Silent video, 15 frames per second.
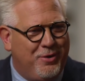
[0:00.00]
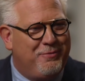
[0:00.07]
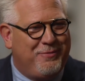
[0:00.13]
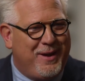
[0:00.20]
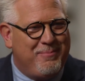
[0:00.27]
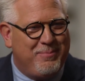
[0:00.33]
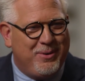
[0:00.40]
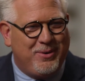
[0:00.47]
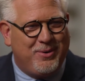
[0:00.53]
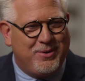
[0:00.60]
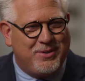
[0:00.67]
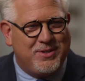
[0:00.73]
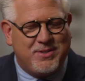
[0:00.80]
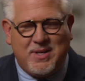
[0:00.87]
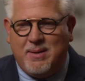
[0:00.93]
November
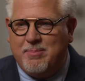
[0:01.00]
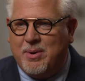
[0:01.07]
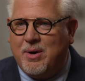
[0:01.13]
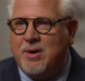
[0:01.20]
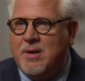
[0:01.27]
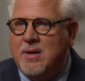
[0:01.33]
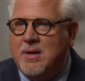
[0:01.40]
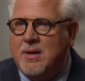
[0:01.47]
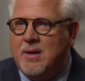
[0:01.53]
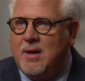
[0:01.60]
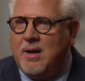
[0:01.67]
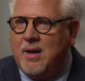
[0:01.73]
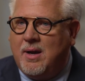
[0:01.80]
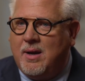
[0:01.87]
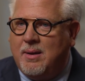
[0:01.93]
or December,
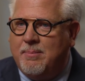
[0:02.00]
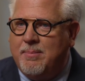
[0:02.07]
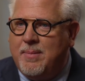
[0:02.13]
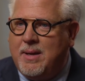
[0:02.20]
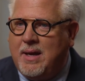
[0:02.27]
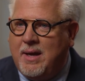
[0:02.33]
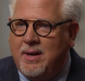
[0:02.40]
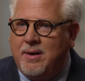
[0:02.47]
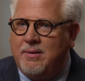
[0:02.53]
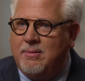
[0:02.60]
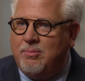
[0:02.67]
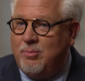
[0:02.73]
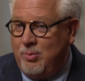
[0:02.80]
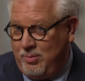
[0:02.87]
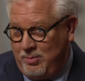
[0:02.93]
um,
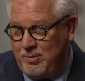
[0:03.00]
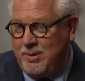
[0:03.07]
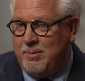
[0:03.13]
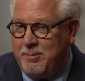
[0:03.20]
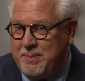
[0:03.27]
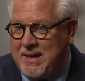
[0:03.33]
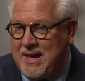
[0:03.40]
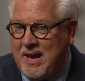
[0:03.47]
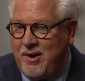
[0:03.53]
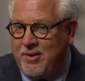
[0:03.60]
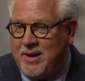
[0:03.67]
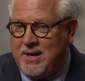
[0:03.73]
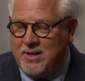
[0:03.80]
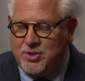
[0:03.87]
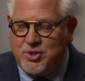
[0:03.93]
and it would be
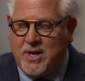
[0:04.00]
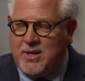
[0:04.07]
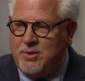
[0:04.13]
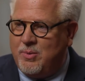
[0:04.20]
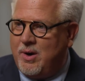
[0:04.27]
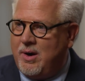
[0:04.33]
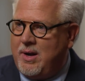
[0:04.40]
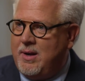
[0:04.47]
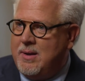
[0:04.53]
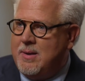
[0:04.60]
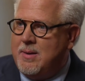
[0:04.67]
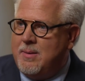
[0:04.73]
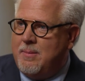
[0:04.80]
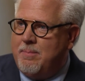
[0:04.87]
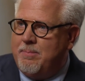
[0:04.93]
airing in January.
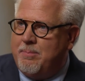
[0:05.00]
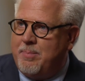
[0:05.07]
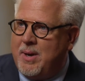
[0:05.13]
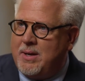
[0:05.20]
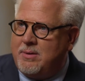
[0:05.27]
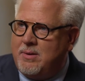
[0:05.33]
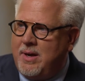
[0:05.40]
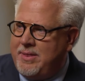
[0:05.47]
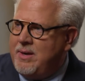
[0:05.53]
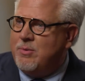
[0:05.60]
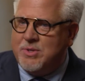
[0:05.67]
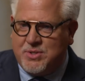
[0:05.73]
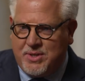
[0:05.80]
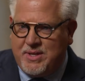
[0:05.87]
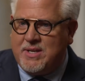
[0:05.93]
But I think
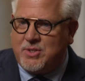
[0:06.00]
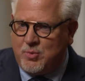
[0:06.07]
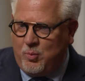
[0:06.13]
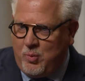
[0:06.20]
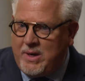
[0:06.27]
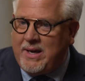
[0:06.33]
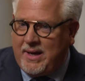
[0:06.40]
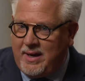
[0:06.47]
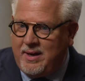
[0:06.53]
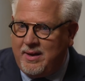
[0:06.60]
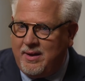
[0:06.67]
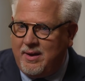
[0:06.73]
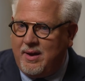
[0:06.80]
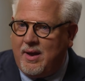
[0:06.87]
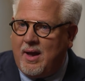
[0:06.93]
it was this
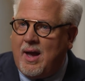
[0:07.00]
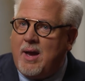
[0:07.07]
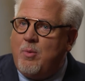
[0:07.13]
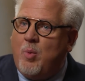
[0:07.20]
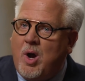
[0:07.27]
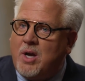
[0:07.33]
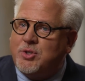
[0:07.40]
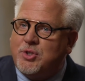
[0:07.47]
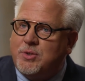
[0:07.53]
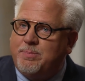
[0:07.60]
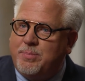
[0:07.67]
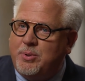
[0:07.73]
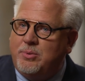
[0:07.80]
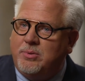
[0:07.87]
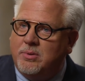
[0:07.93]
week, I
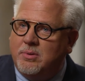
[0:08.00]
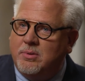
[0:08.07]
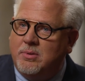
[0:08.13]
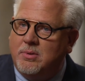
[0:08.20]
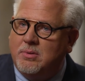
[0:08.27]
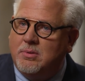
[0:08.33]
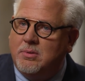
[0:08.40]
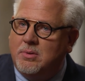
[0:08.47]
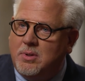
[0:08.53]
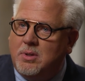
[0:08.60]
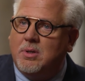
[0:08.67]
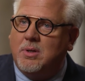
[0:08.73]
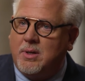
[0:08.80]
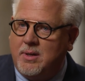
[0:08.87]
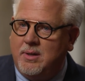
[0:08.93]
watched Putin
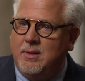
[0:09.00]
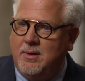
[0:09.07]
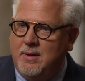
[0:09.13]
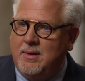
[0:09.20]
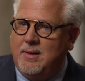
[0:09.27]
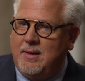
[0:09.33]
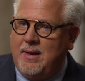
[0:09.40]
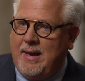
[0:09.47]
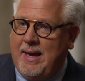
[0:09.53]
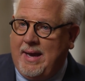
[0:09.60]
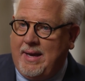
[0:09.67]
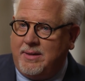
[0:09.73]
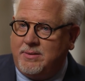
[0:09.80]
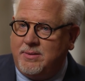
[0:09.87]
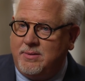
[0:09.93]
look
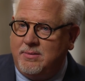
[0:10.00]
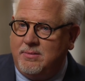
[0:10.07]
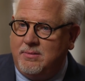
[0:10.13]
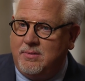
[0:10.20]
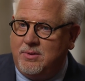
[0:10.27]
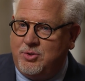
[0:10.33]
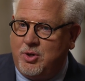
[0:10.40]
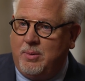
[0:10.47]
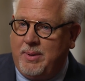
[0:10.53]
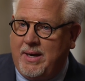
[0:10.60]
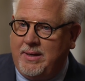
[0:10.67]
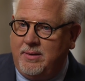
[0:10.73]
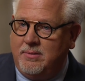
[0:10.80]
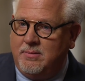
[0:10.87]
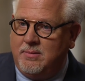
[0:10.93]
at Joe
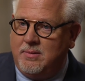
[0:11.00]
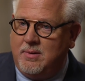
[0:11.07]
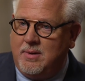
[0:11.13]
Biden